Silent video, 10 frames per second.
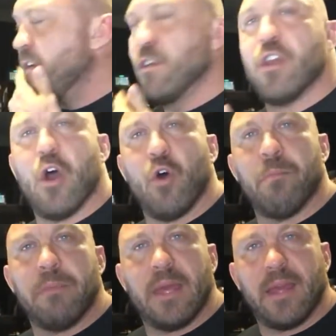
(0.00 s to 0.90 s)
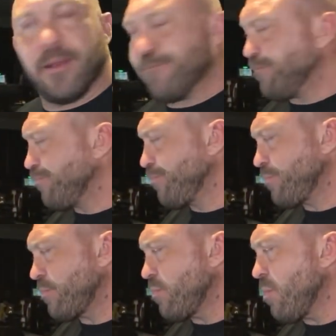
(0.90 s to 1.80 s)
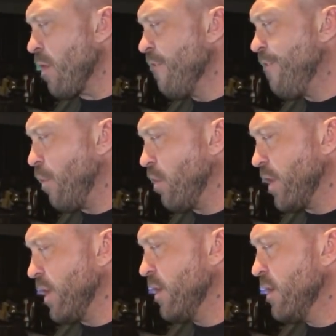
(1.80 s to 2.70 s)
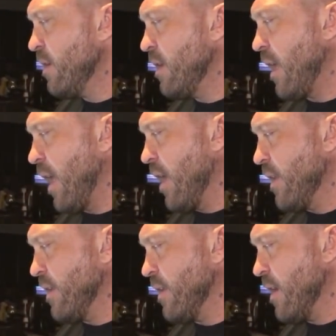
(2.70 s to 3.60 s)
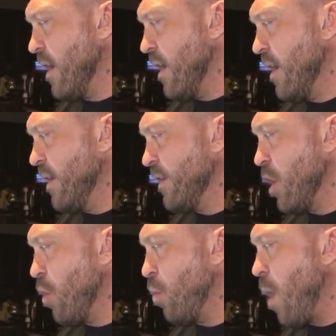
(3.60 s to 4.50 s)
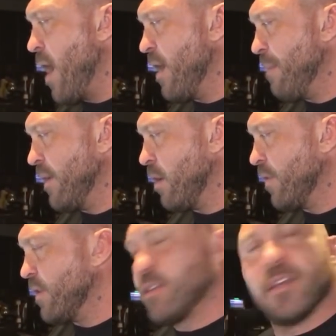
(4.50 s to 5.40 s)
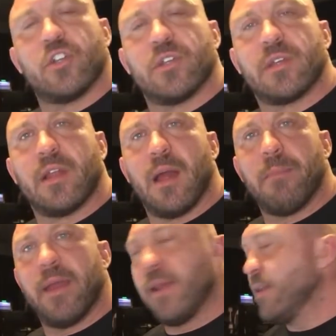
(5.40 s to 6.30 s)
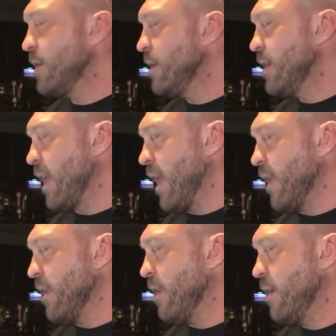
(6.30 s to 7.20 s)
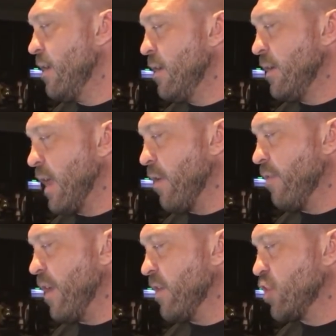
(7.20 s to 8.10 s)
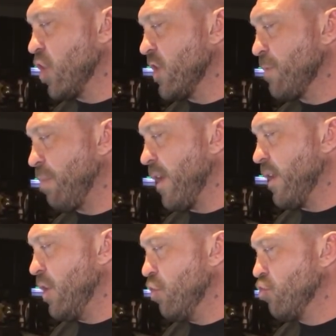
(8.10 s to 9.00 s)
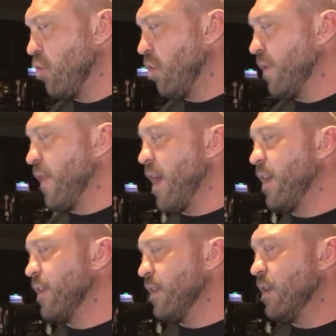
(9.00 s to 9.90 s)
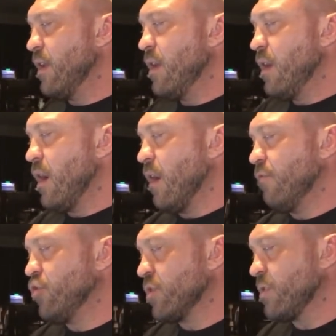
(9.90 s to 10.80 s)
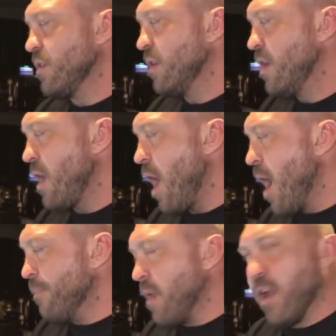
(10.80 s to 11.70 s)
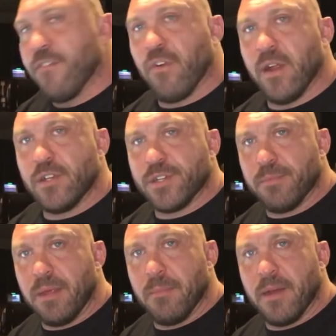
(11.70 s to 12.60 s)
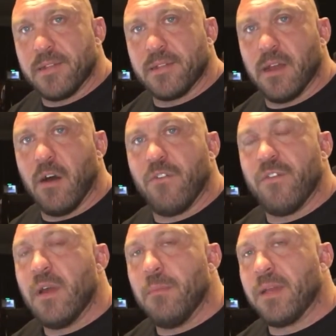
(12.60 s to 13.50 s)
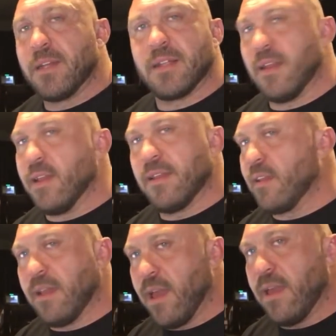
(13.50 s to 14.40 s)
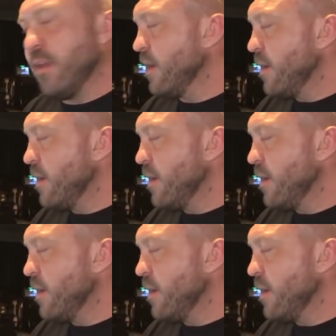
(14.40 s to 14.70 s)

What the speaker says: know me fully. And know why I made all the decisions that I made. And Gary Vaynerchuk has played a huge role in that. And of just, I'm not afraid just to be myself. Because at the end of the day,